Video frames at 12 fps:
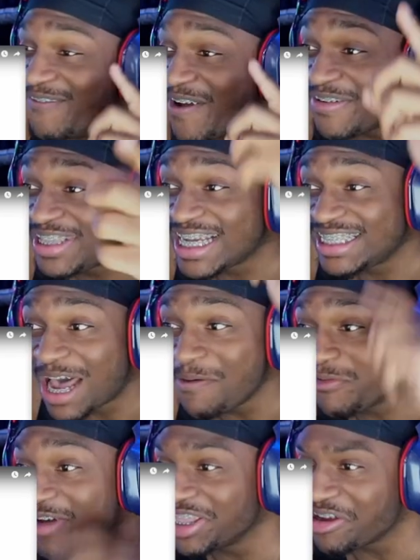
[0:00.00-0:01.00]
very tense topic
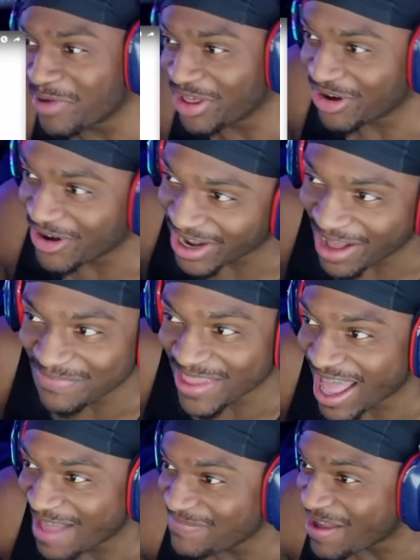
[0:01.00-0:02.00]
right there, brother. I'm
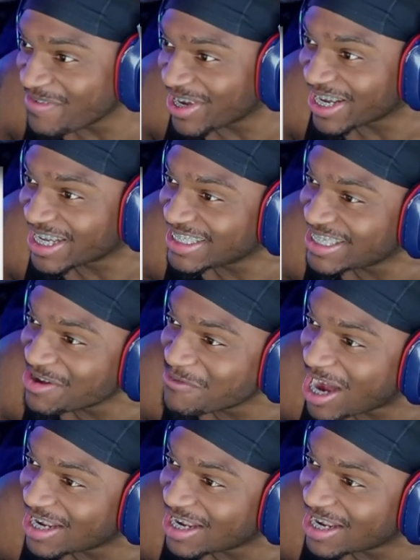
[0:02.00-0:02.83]
not, I'm not even gonna continue what,